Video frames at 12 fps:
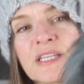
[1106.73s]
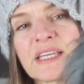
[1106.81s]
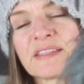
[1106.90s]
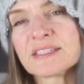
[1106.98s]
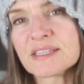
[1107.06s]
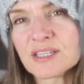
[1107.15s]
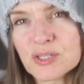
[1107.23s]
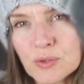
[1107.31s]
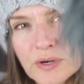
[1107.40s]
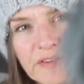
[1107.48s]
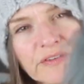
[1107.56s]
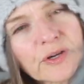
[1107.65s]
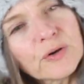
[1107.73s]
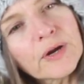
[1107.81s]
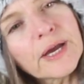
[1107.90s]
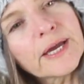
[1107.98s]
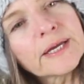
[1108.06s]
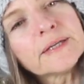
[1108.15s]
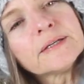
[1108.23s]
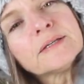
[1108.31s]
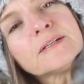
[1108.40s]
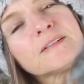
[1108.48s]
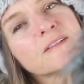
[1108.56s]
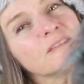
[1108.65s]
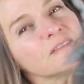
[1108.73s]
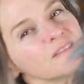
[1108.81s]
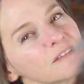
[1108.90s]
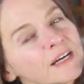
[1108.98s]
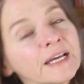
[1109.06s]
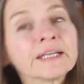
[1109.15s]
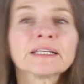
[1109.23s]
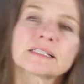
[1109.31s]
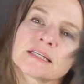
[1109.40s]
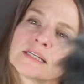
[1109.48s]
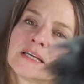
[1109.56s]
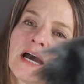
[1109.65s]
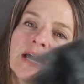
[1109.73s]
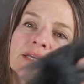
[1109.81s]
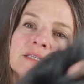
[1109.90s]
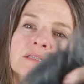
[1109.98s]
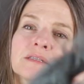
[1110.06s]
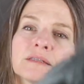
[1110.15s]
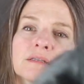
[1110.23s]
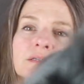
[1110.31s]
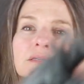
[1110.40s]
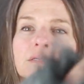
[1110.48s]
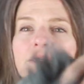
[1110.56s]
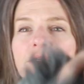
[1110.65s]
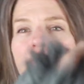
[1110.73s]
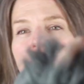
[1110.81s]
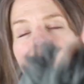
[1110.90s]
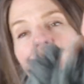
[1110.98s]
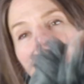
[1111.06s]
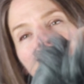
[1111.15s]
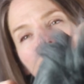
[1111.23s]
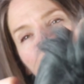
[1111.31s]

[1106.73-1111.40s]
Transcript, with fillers: think this is sort of a gray and it's a nice uh,